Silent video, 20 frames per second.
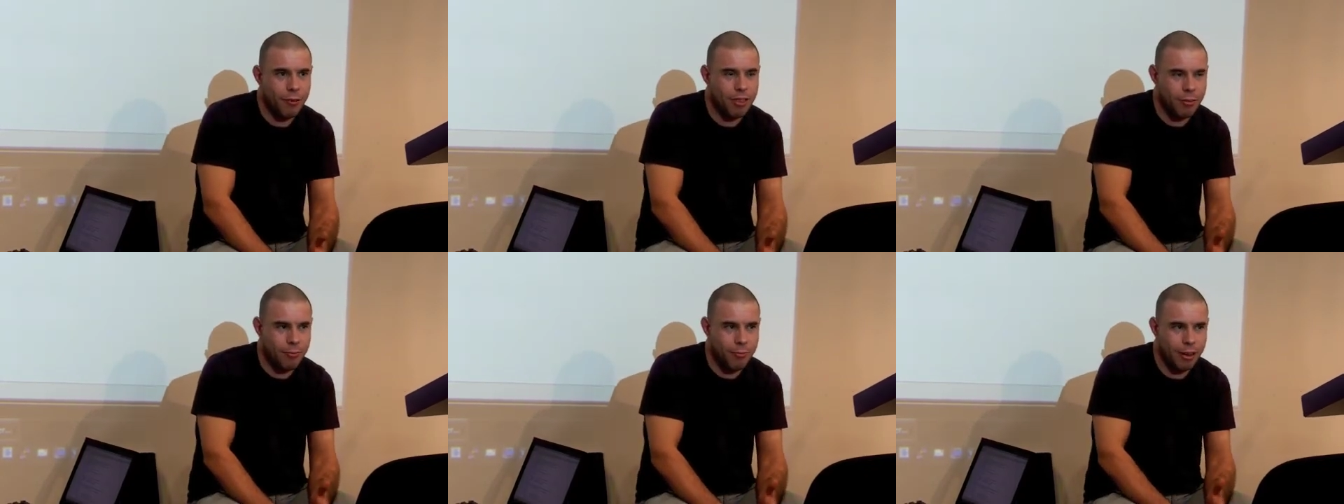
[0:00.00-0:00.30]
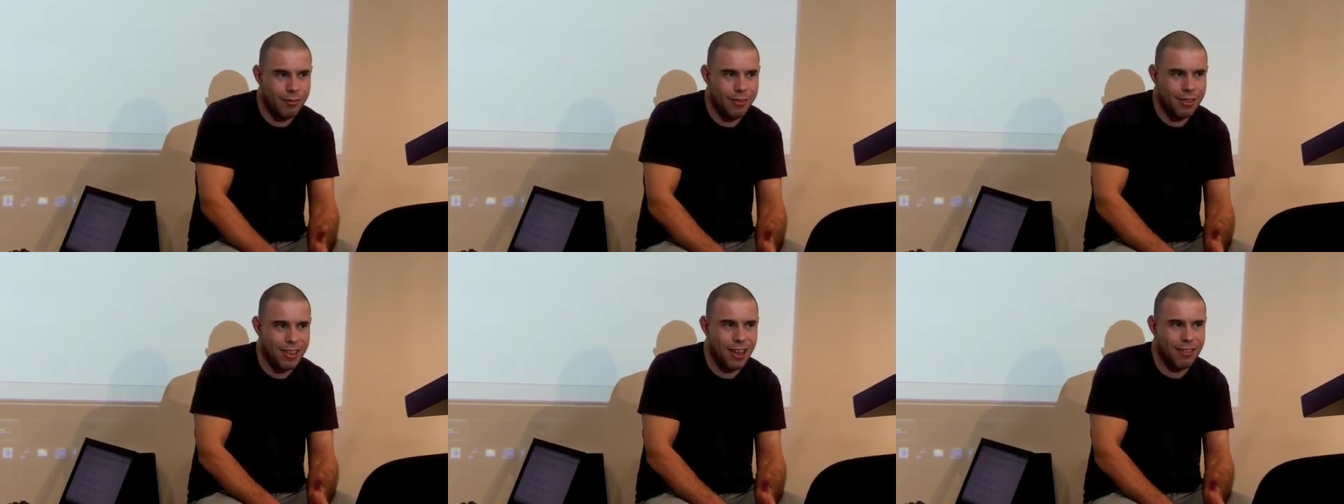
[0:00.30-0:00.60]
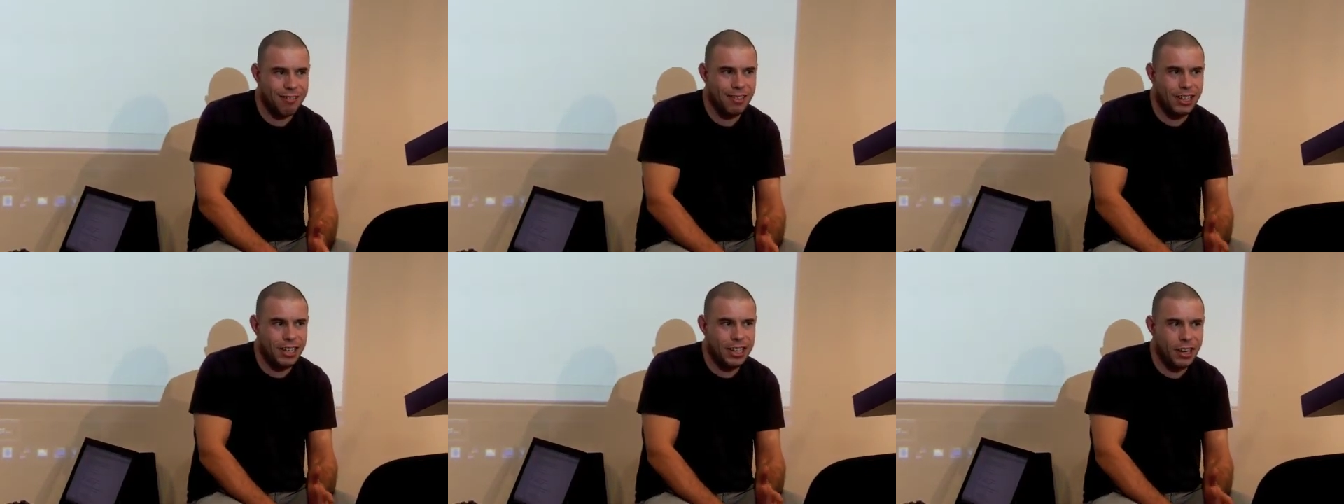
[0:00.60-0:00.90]
something that's
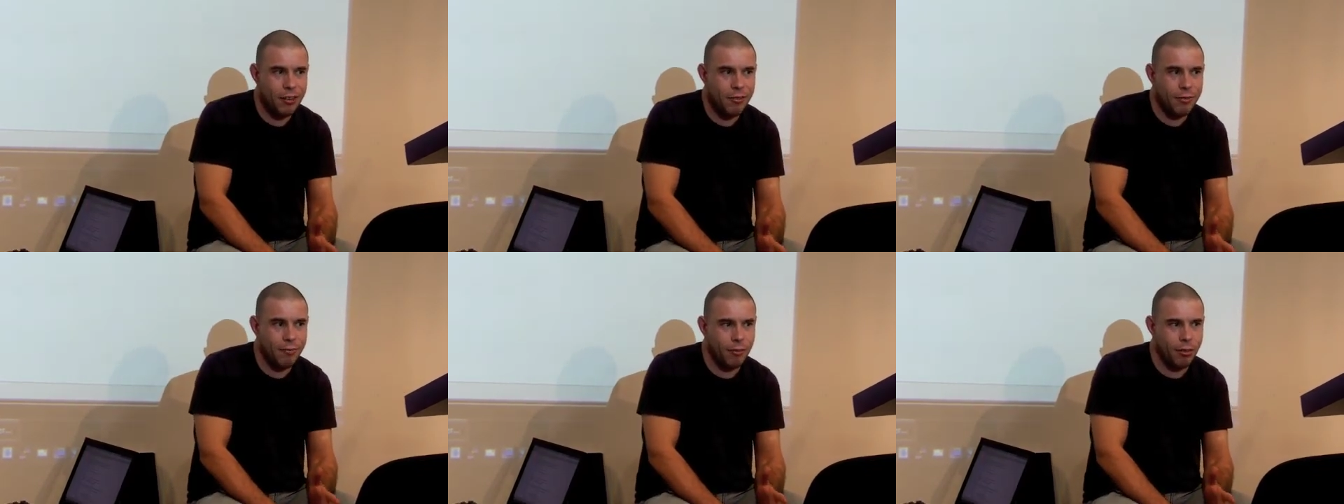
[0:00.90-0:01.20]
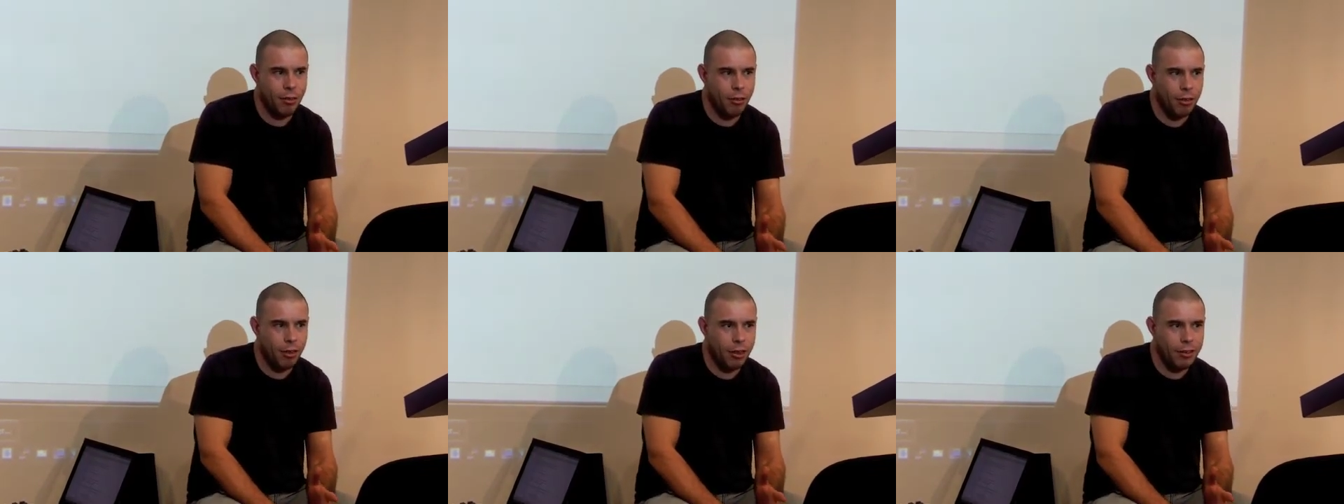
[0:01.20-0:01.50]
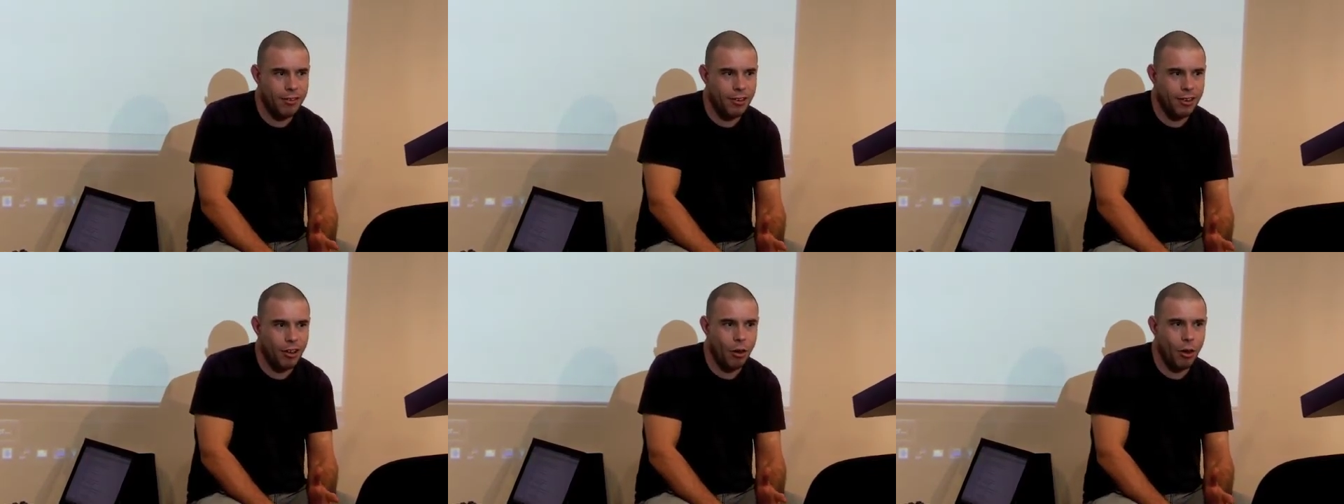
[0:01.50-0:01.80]
actually useful
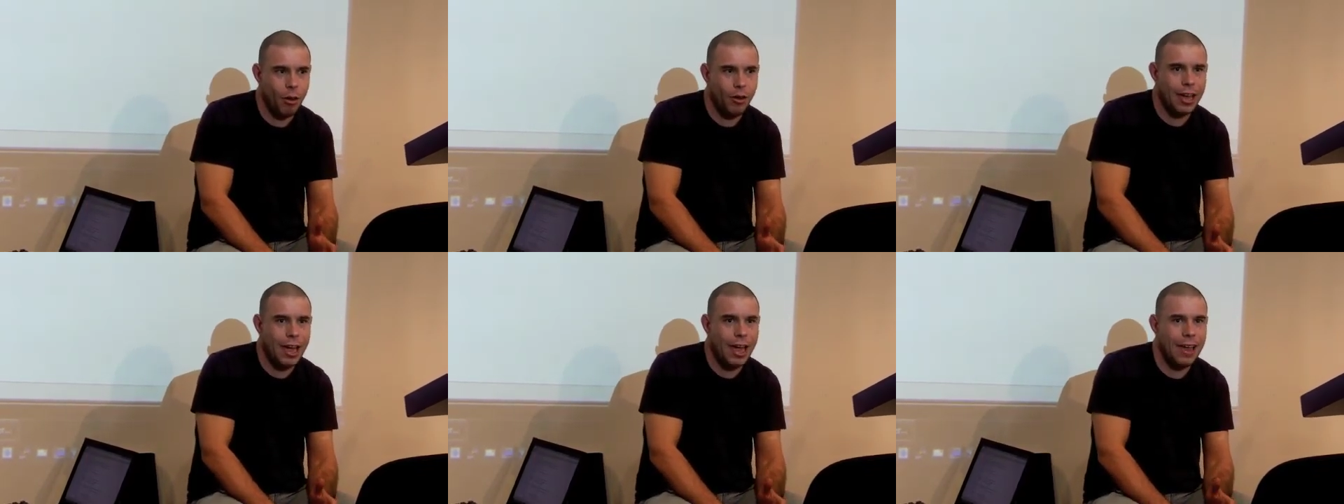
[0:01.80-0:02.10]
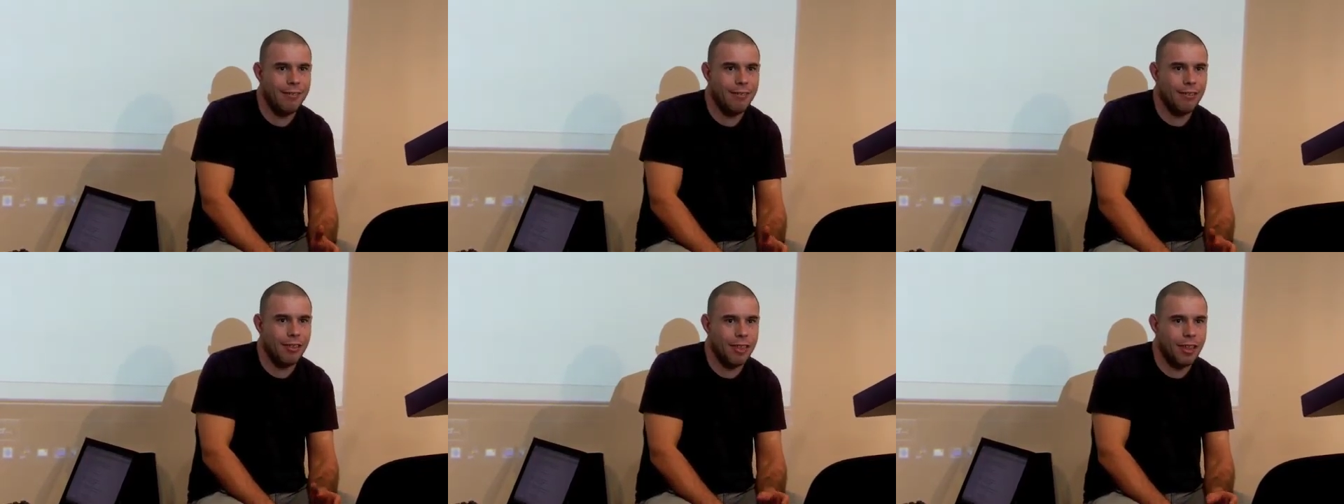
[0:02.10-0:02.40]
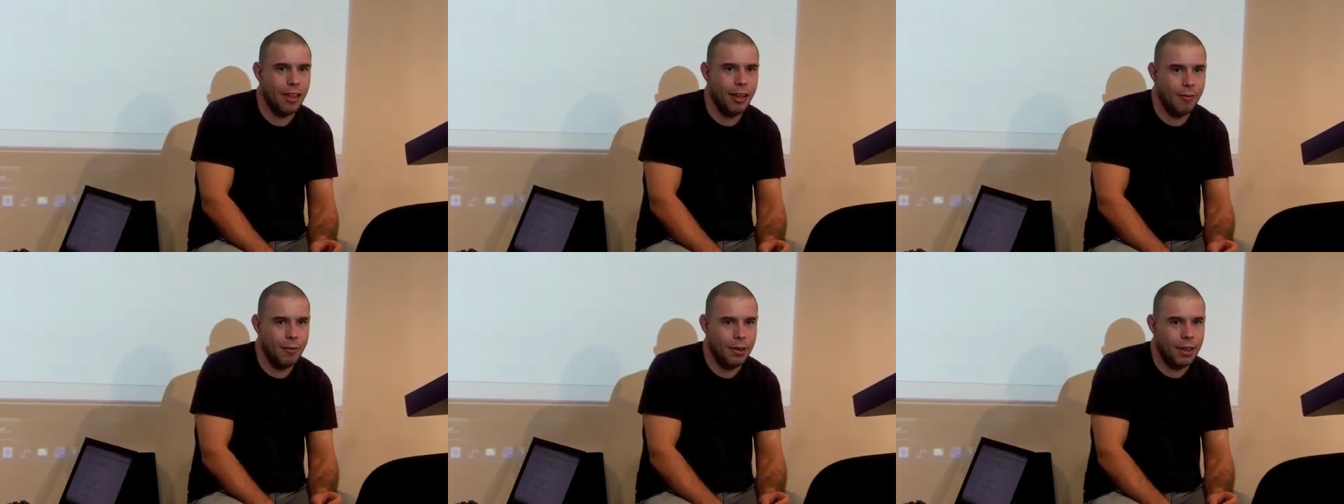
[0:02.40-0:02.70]
geolocation
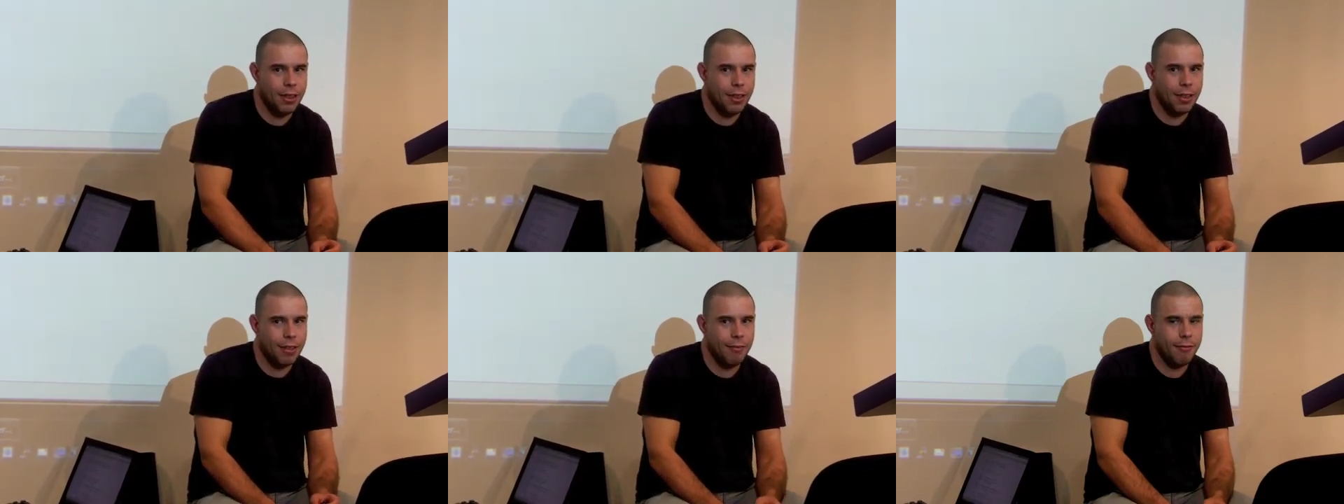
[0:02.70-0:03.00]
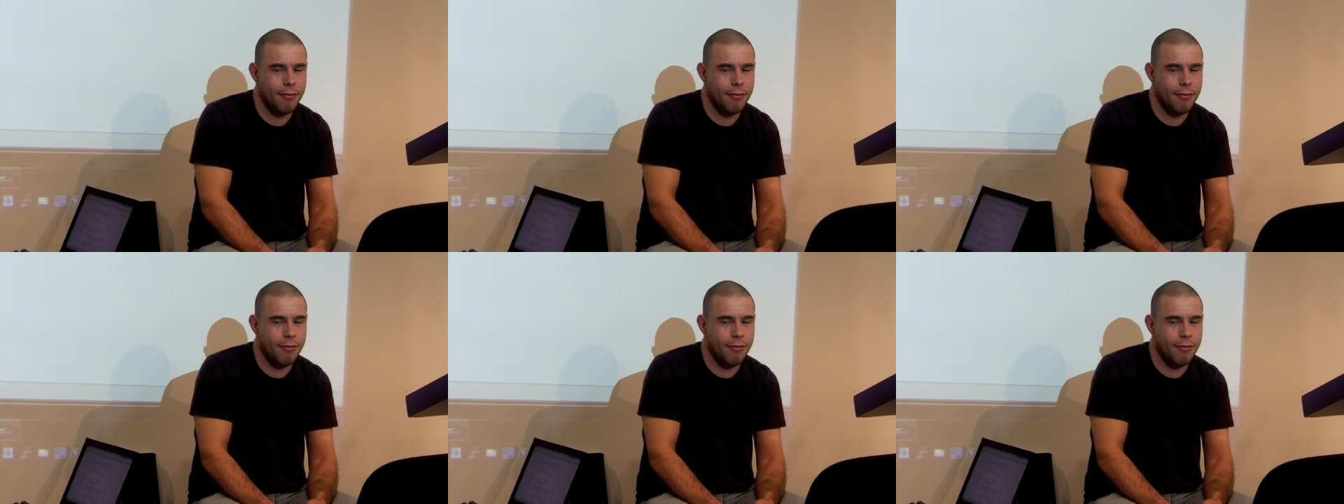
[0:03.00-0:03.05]
service,